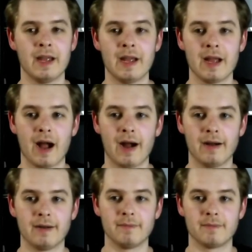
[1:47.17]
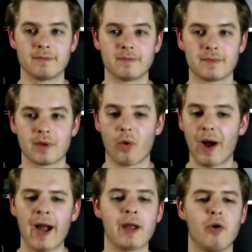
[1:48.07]

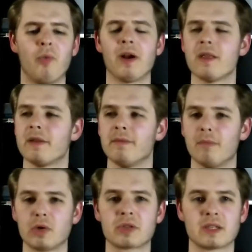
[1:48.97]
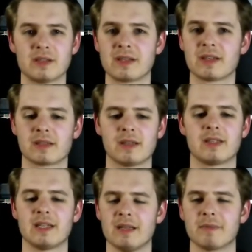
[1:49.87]
Ohio, one of the most consistent
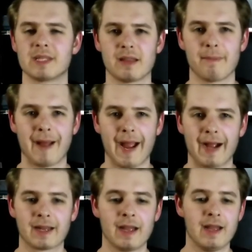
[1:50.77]
teams in the MAC.